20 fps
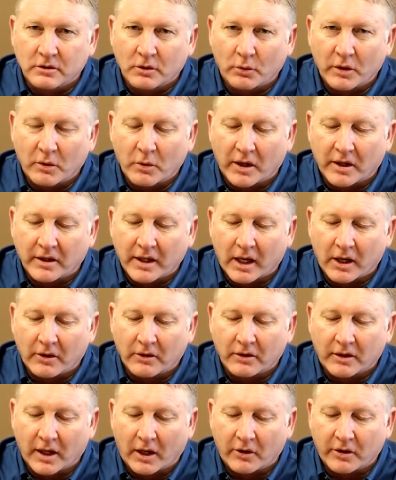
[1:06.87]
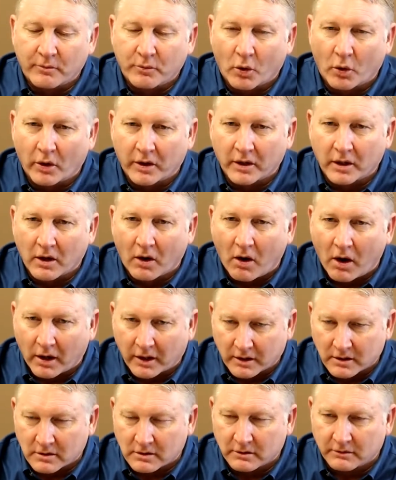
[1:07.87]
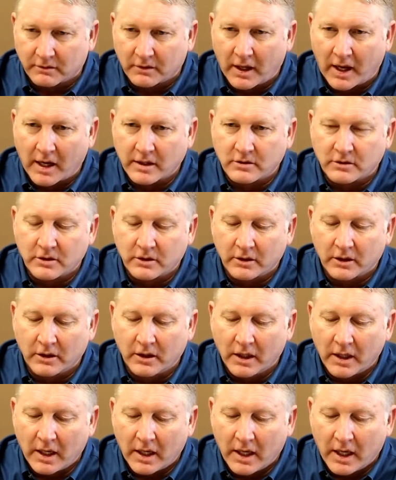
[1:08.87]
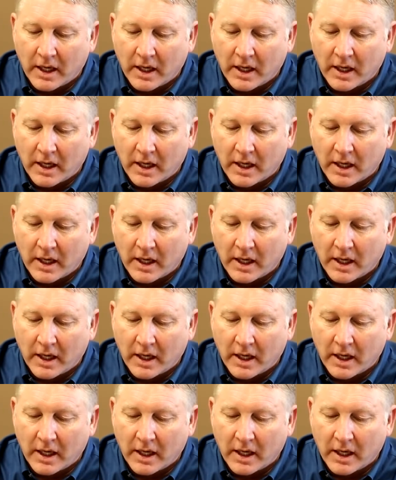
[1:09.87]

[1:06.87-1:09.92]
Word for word: So we went down to the county board in August of last year